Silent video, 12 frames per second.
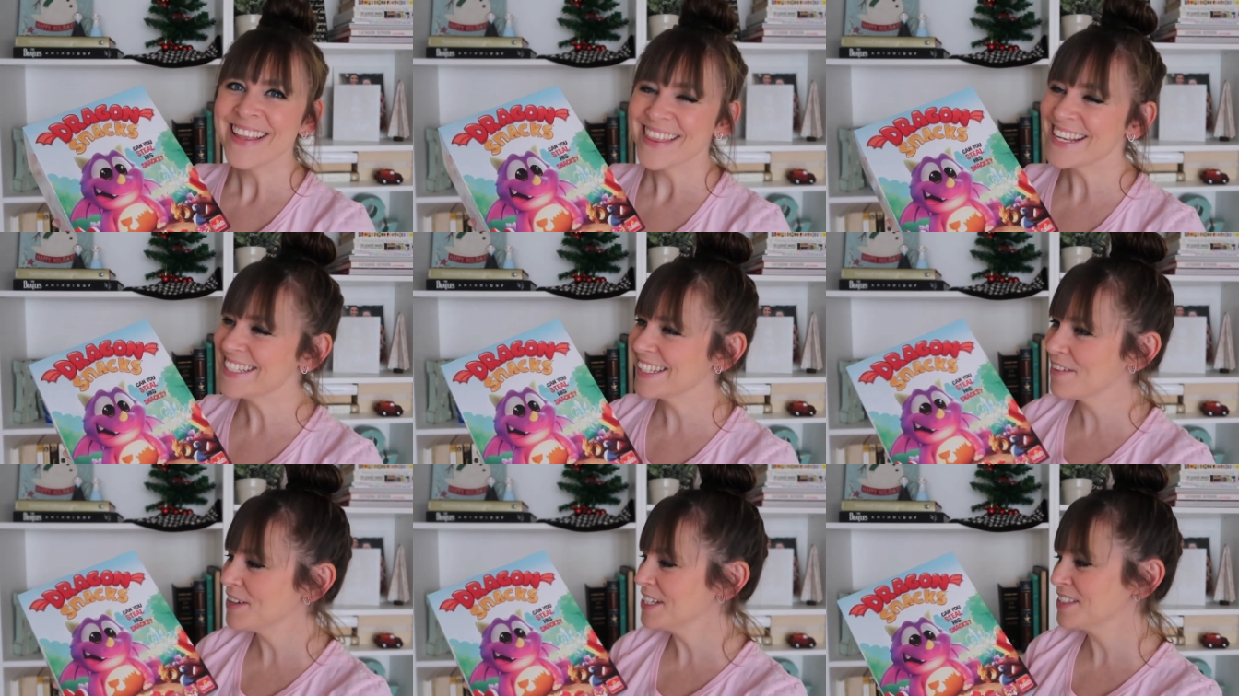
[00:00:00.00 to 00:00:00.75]

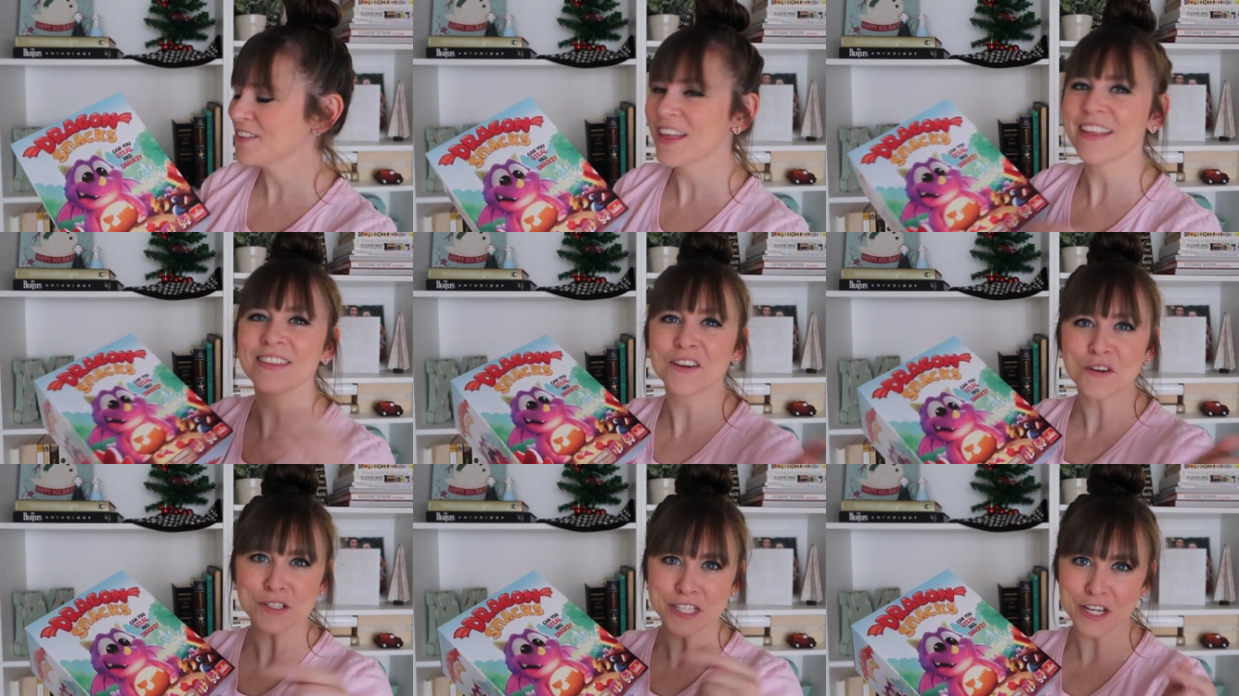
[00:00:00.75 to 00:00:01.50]
Thanksgiving so that the
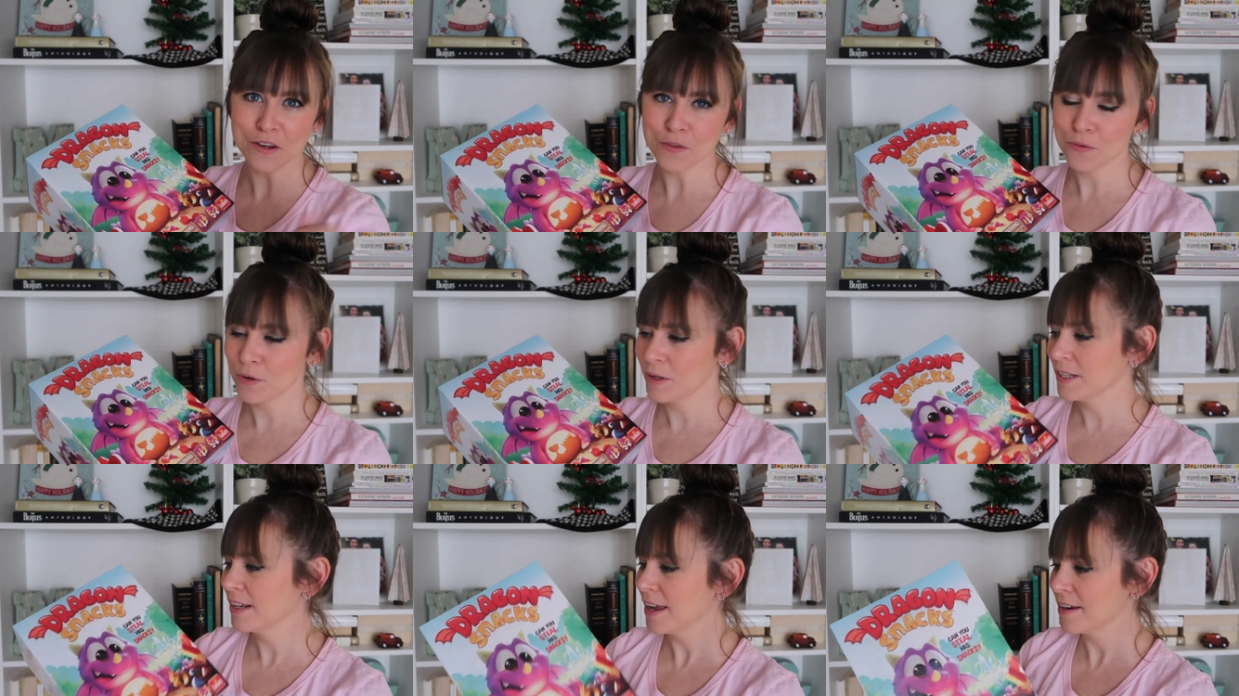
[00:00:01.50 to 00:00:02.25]
girls can go through
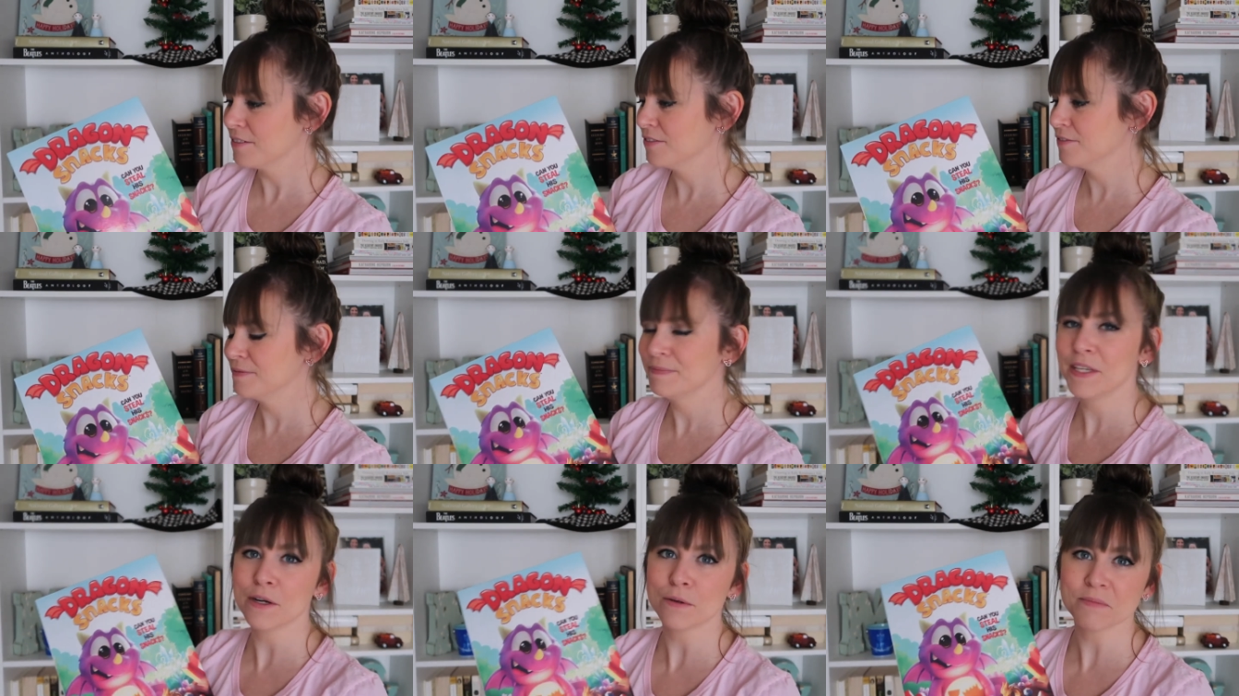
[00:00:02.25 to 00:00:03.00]
and kind of
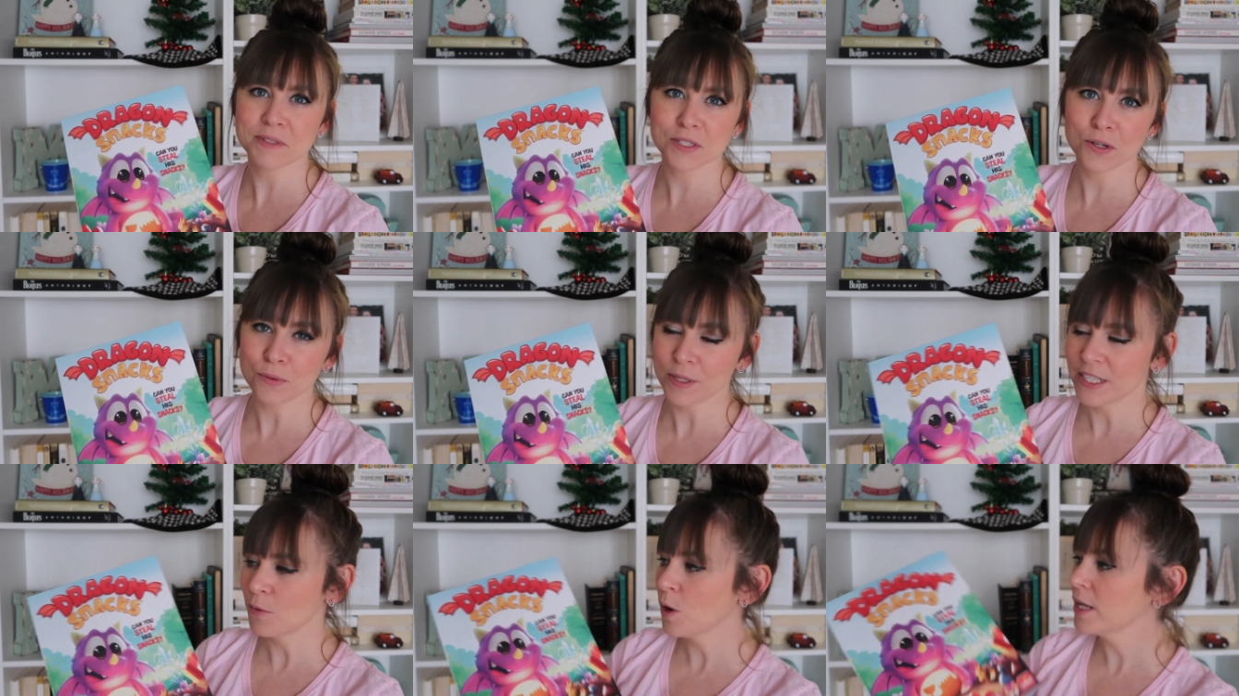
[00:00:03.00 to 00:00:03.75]
you know, circle
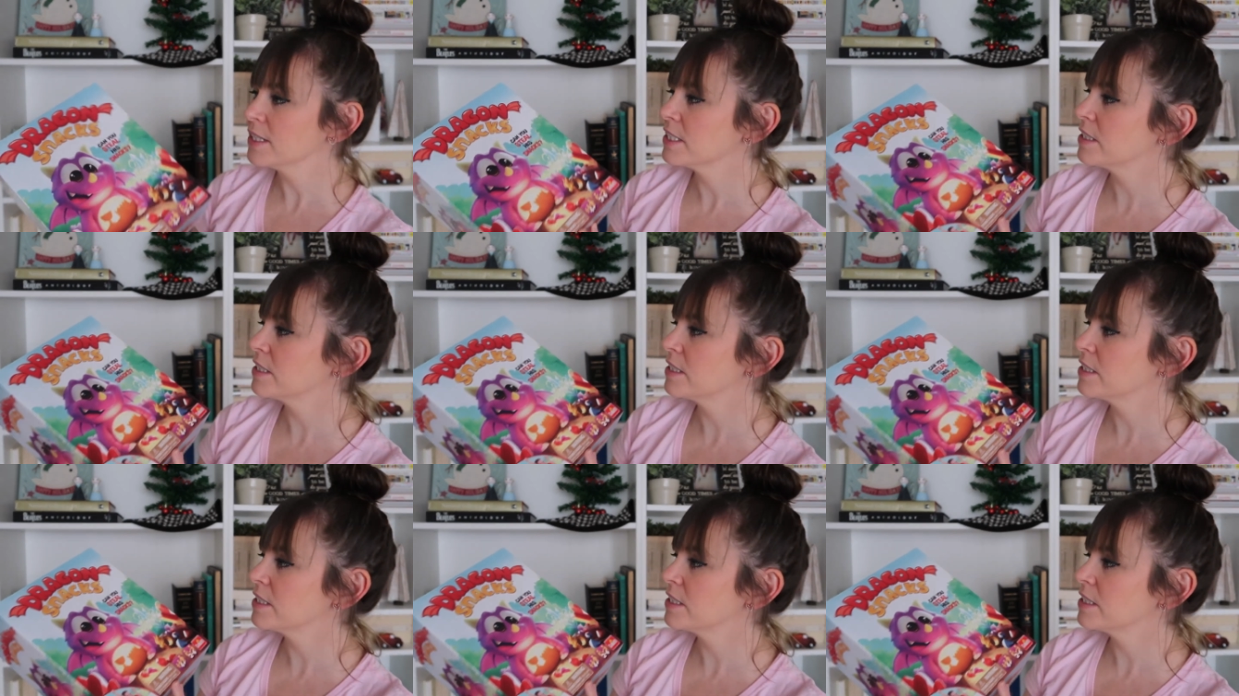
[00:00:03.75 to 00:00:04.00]
what they want.